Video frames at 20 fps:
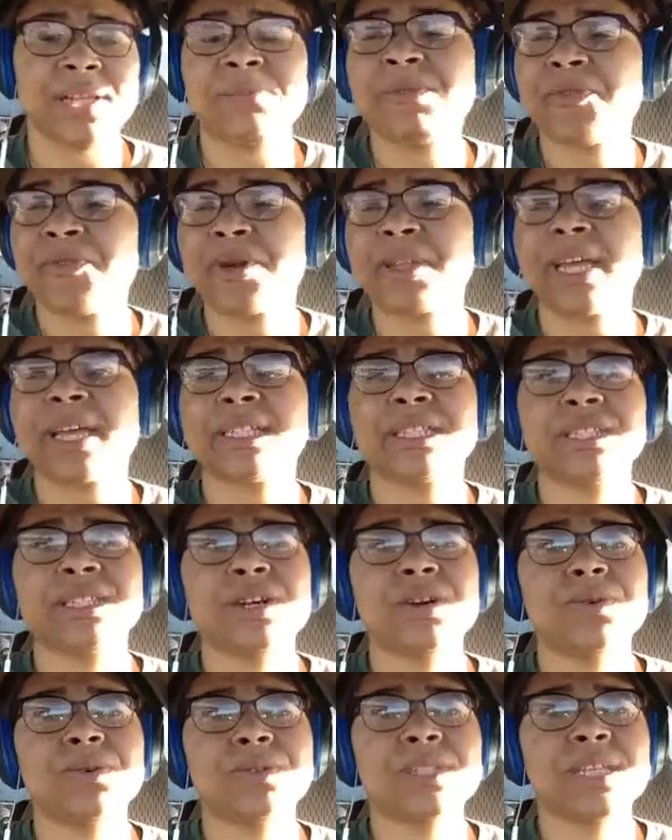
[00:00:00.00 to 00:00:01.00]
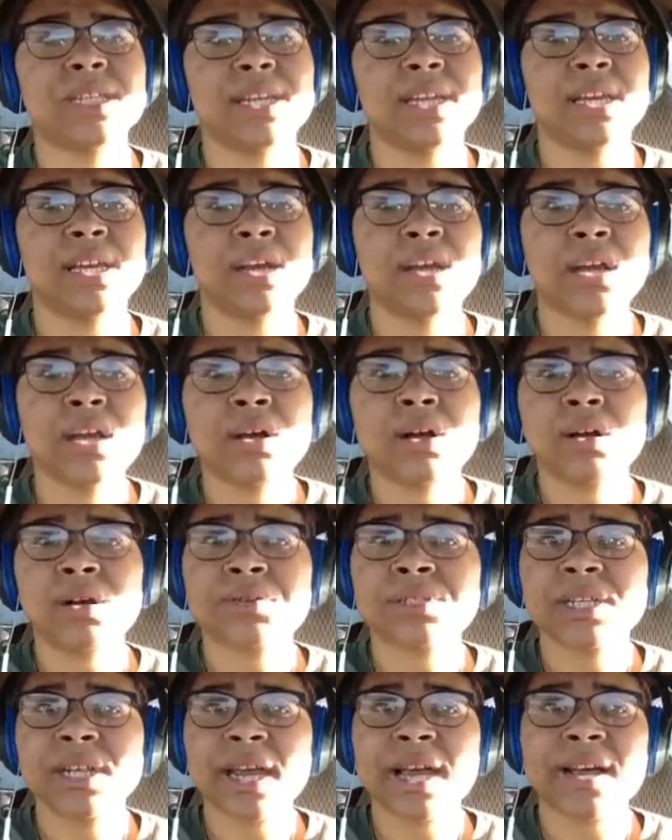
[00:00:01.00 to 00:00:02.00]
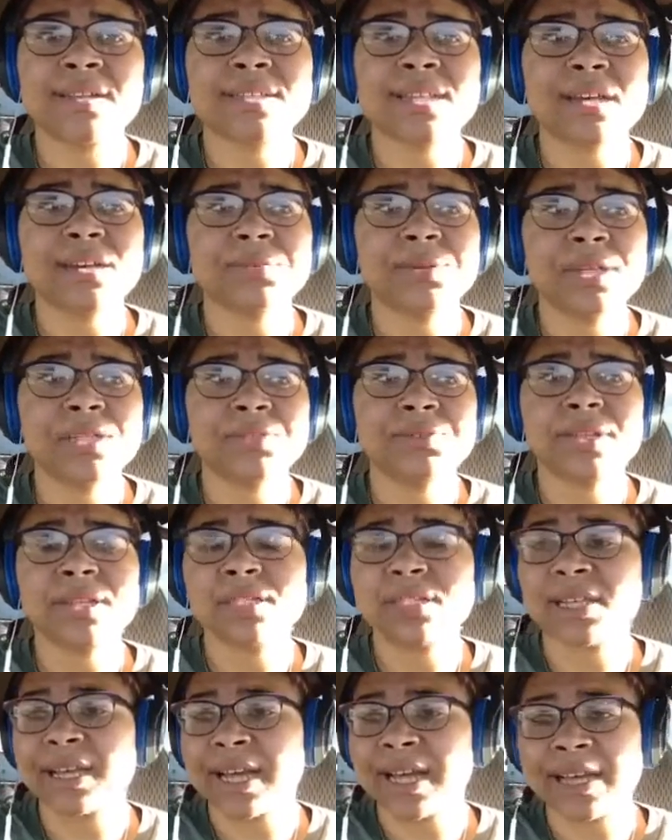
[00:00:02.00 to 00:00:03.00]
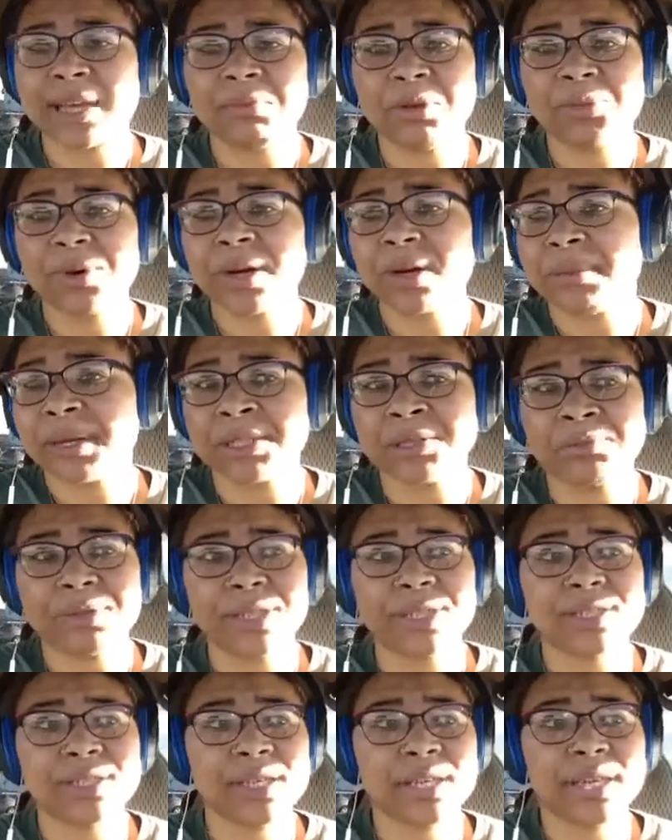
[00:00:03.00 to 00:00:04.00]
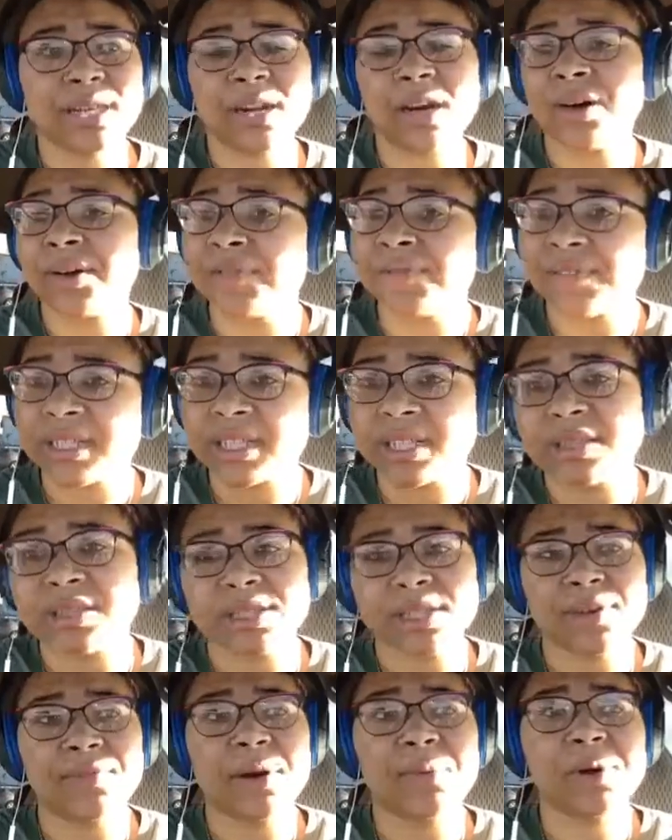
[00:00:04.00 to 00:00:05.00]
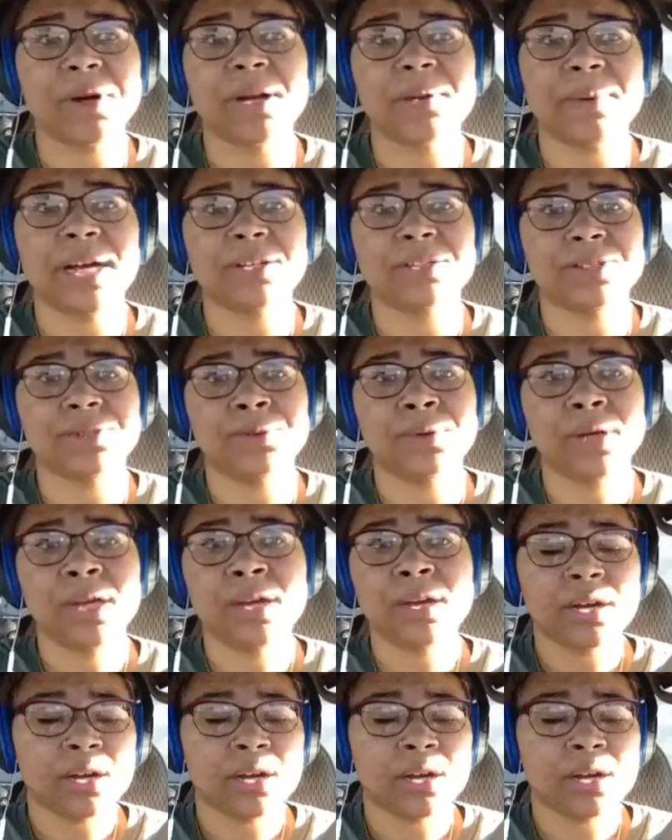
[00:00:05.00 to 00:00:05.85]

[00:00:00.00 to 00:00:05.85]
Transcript: And before that, she told Sydney, go on to the house. I don't need you getting sick. I can't be worrying about you being sick and all of this other stuff I'm worrying about too.